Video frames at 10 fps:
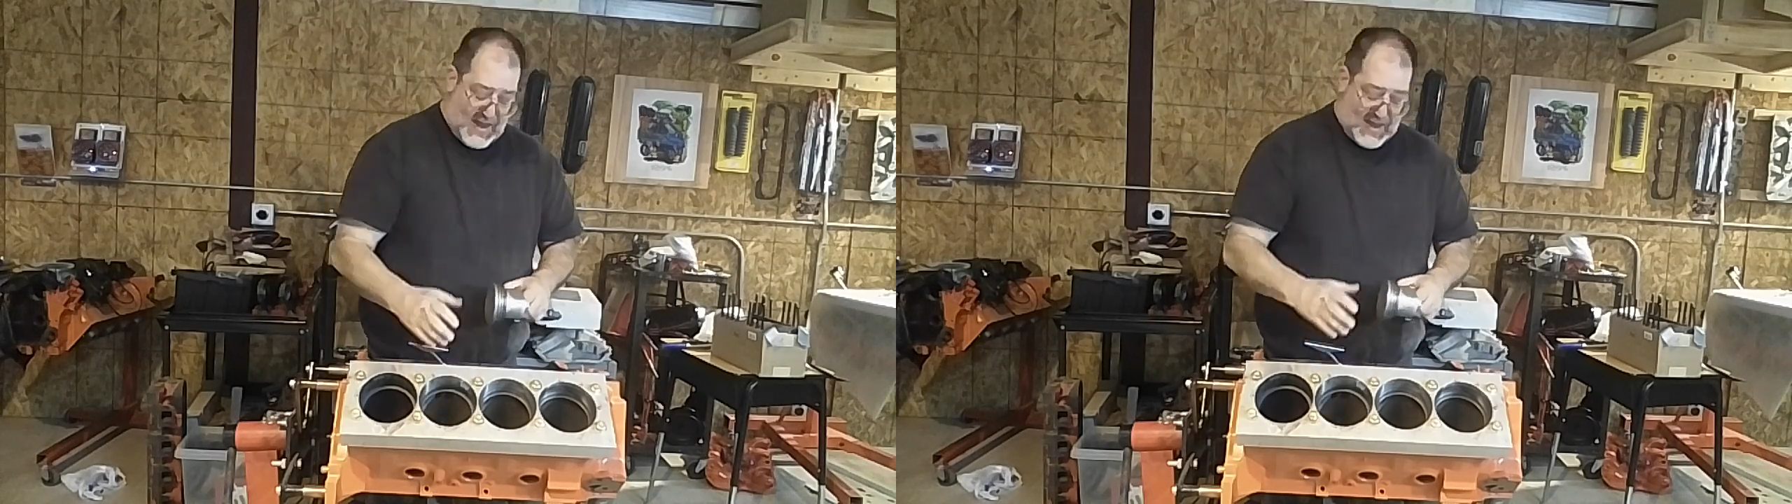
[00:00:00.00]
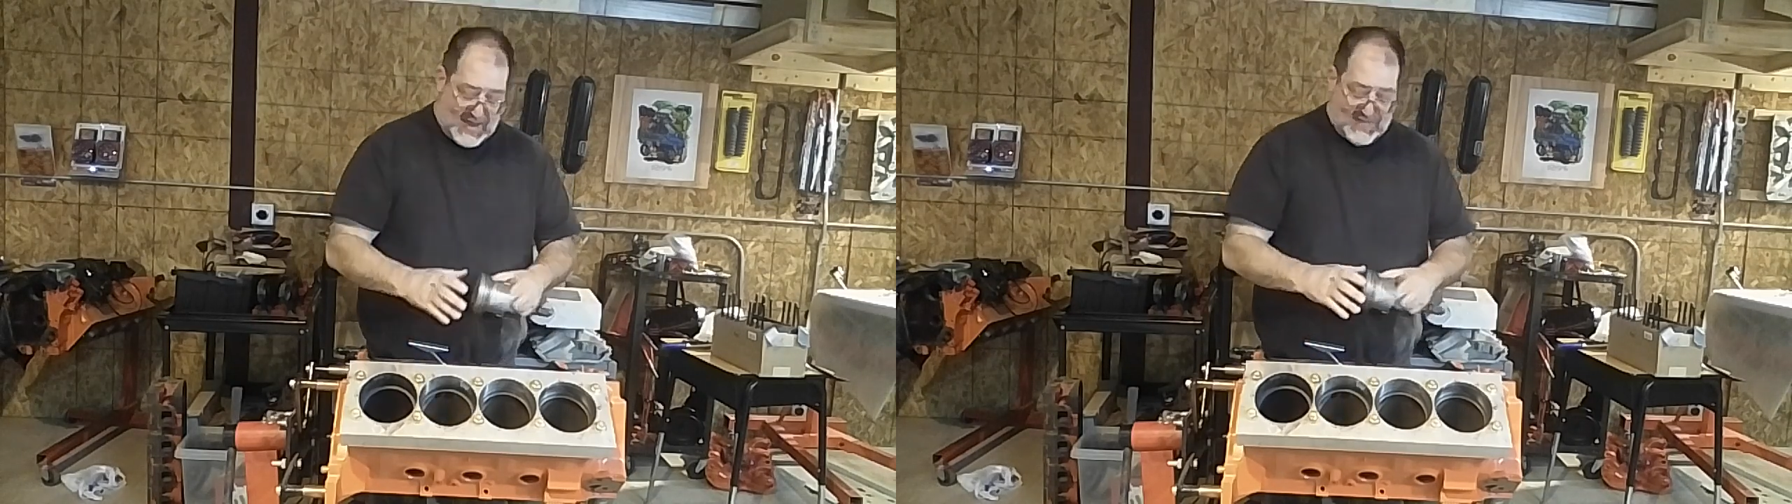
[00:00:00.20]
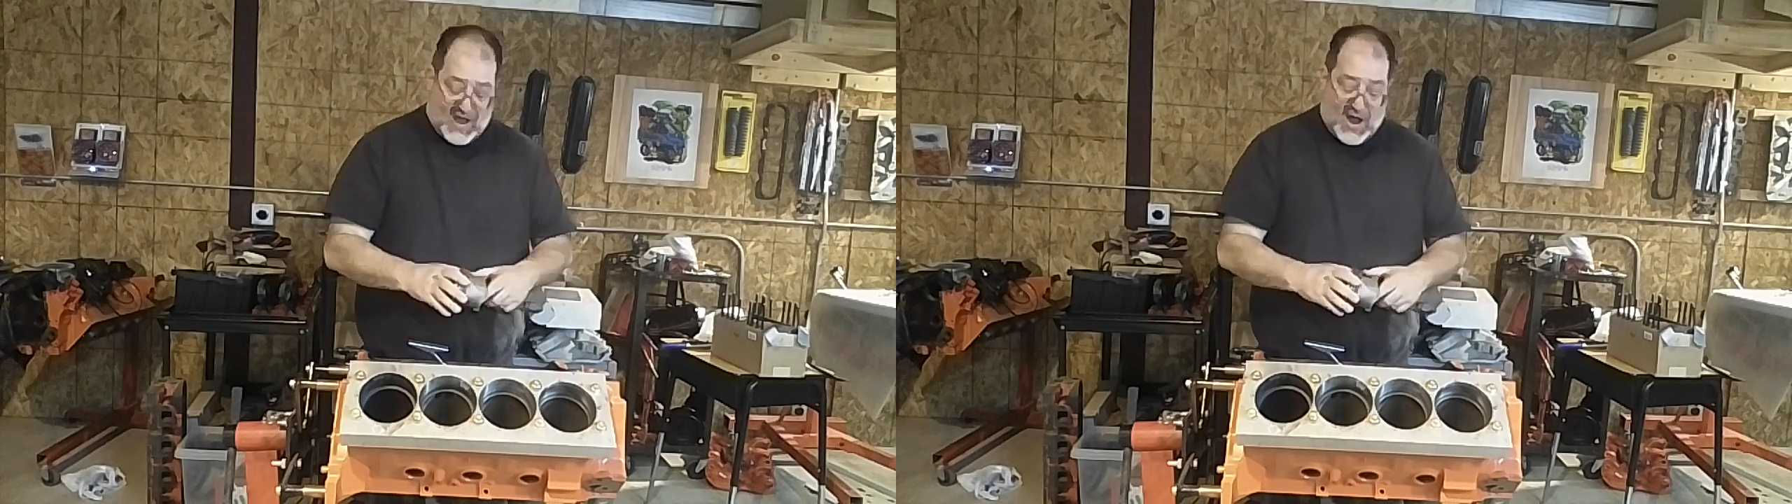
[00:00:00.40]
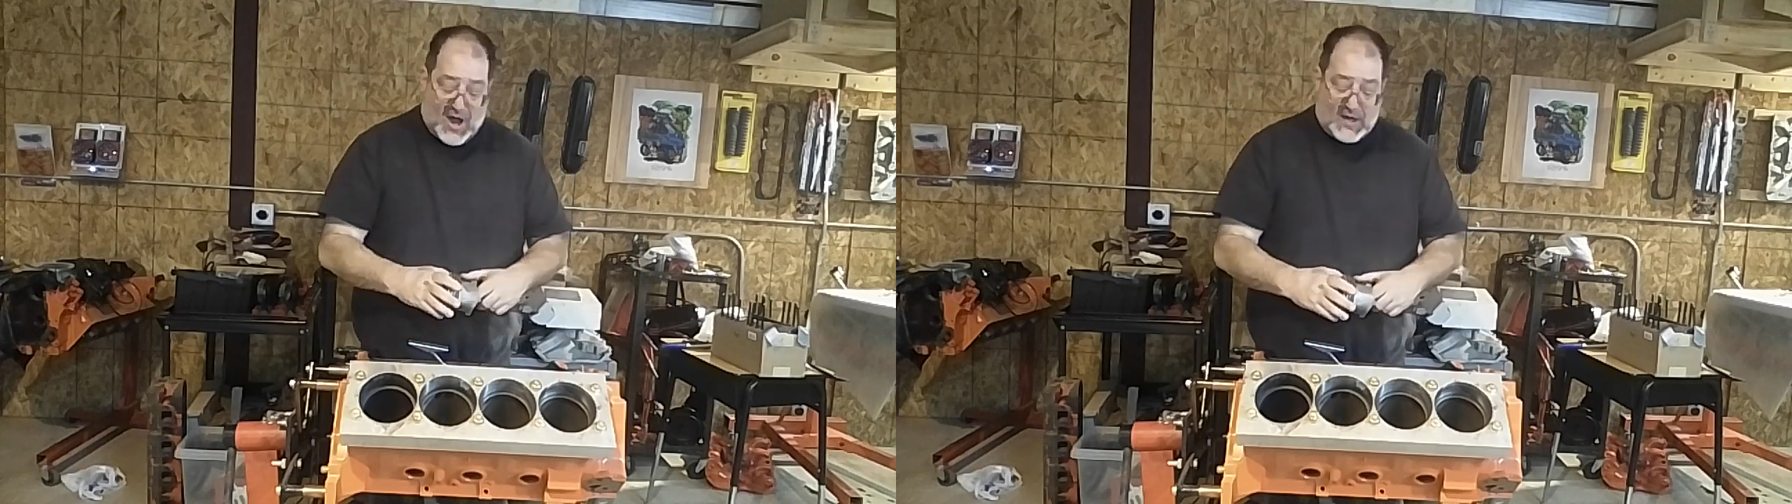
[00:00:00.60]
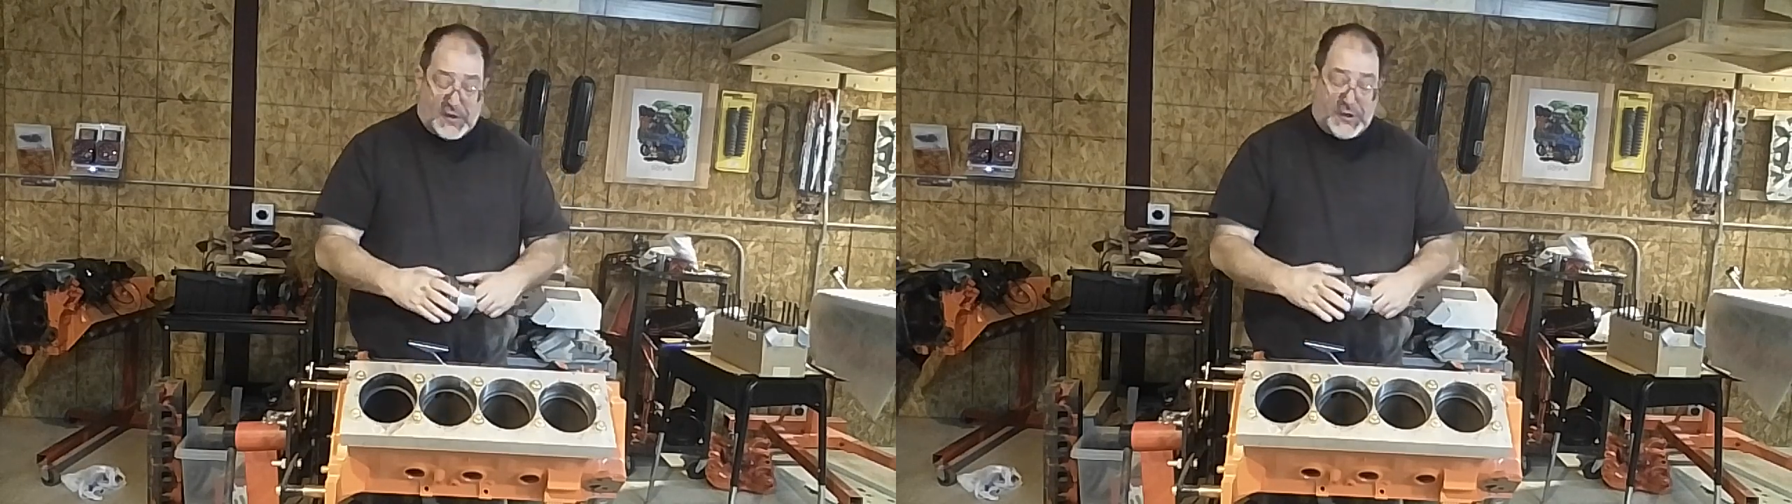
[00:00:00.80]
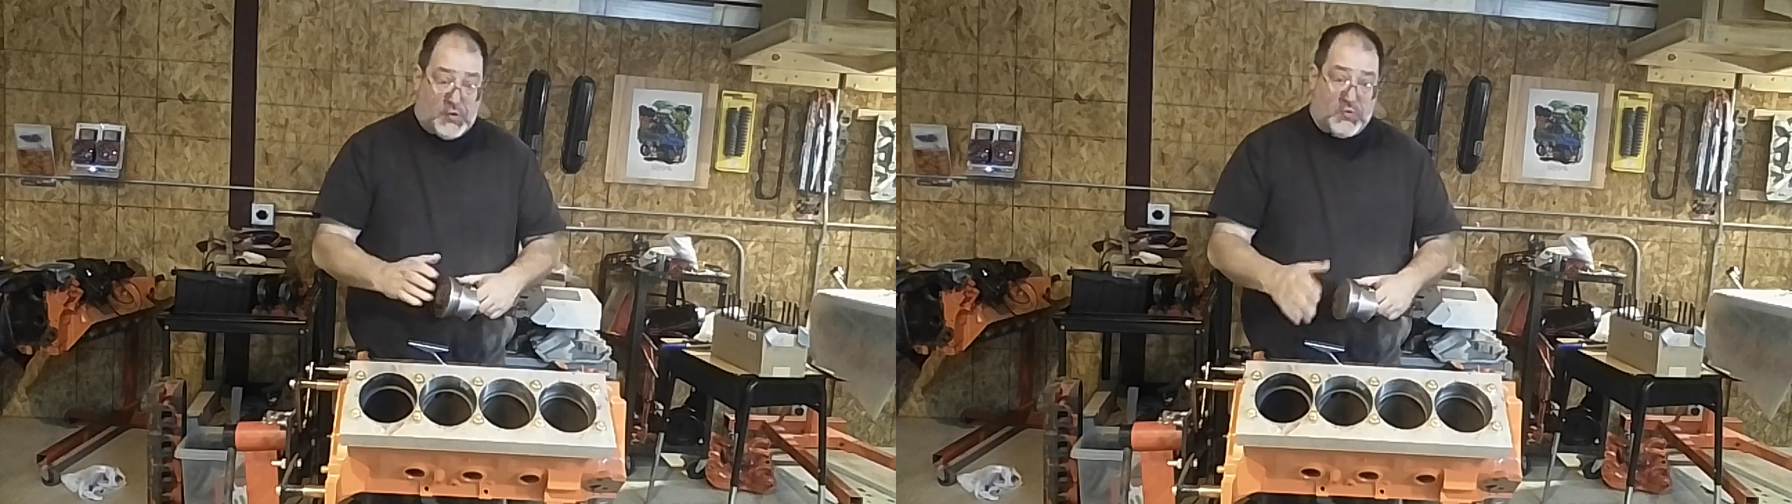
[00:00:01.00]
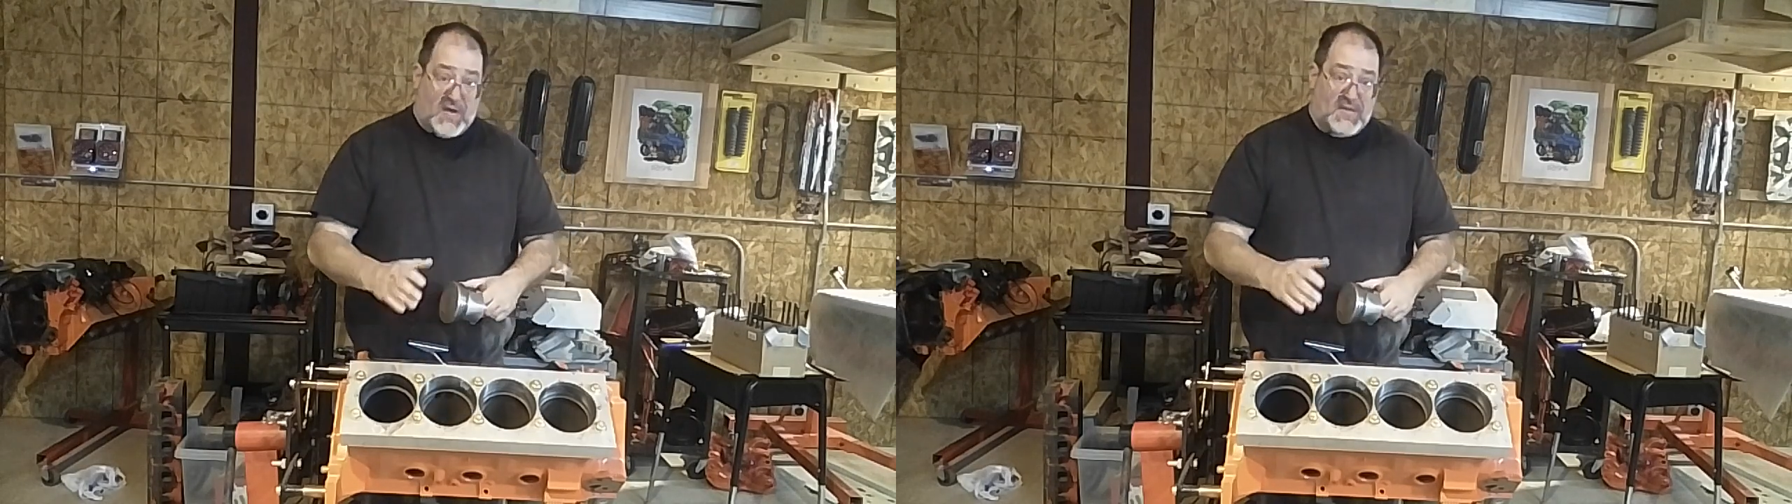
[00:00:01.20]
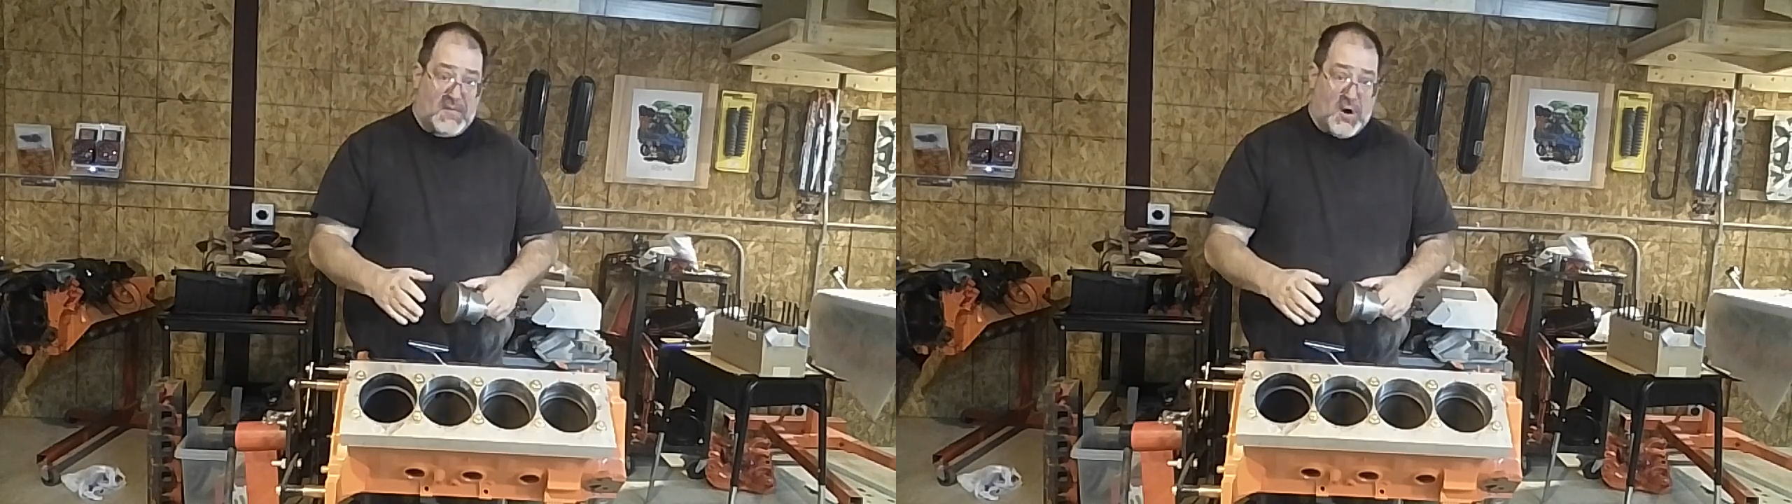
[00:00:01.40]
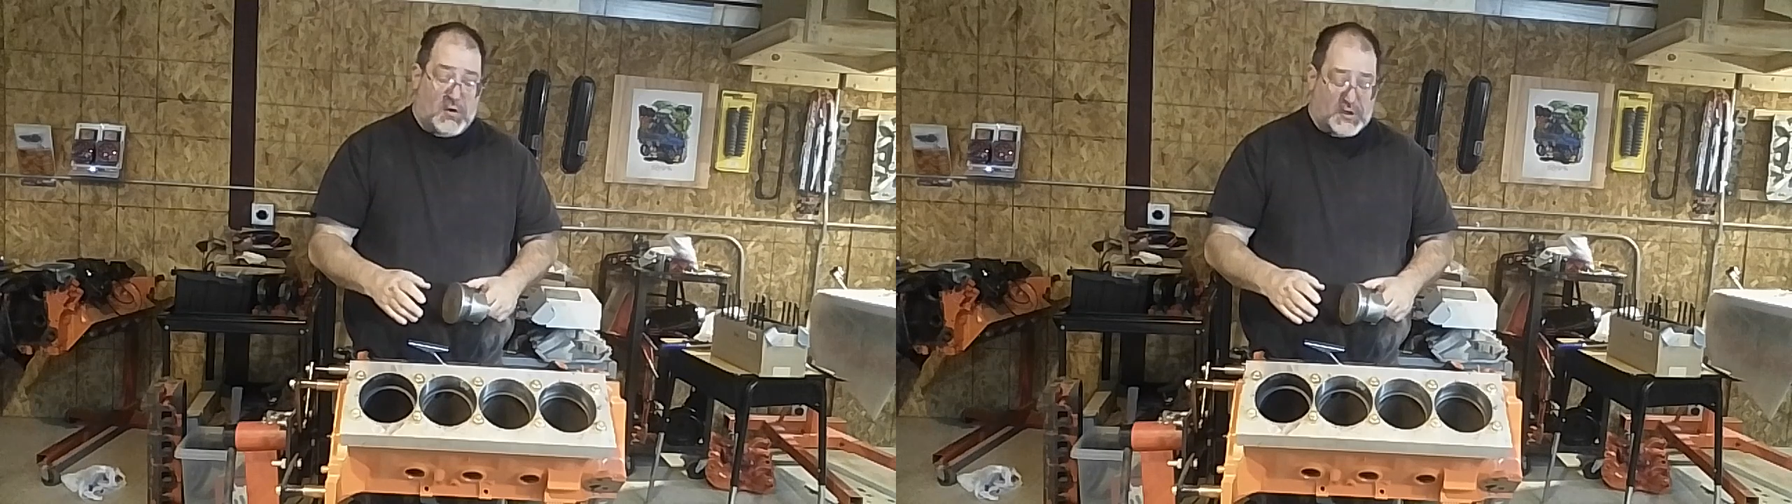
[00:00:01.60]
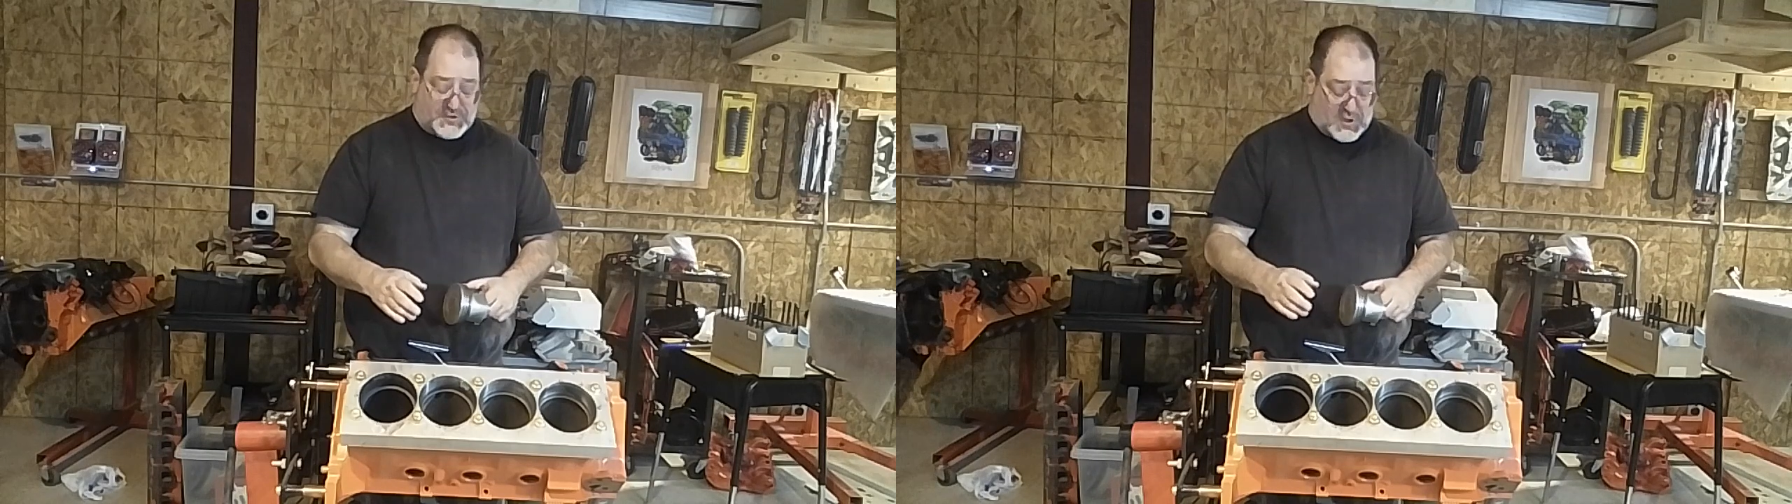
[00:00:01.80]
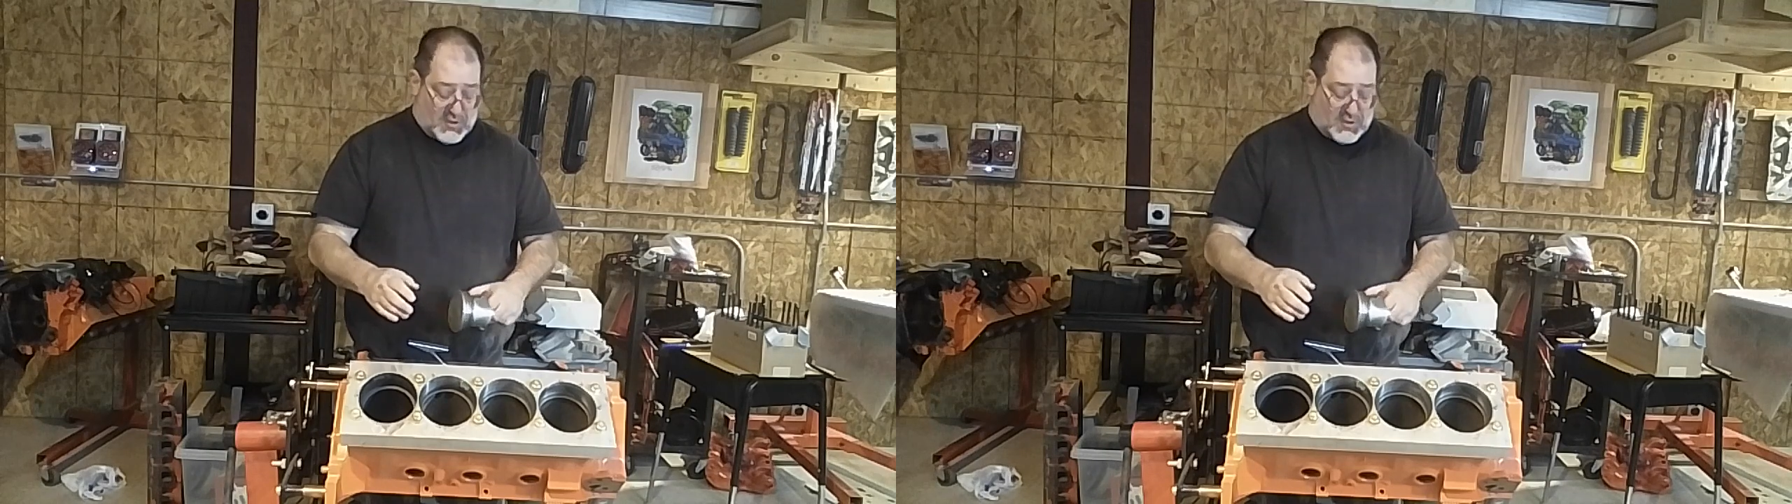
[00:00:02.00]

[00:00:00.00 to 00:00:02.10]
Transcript: And the hotter you run the motor,